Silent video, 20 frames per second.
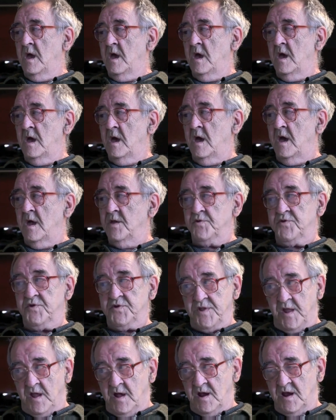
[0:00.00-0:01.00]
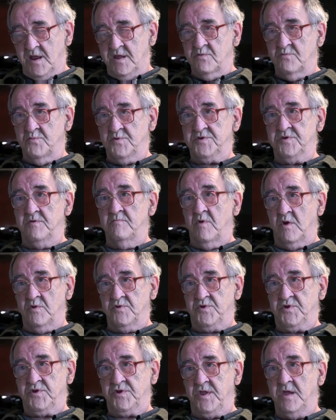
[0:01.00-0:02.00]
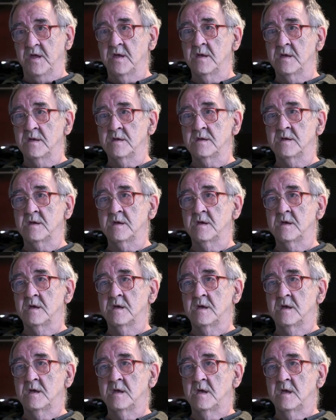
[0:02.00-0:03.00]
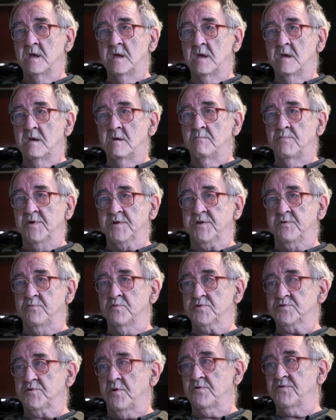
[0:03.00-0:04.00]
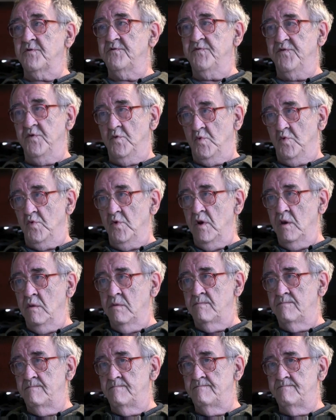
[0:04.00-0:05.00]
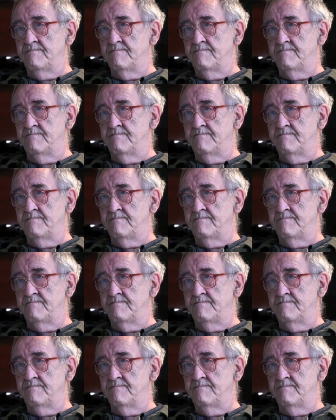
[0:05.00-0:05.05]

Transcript: and Stalin was a monster, but he was not a fool,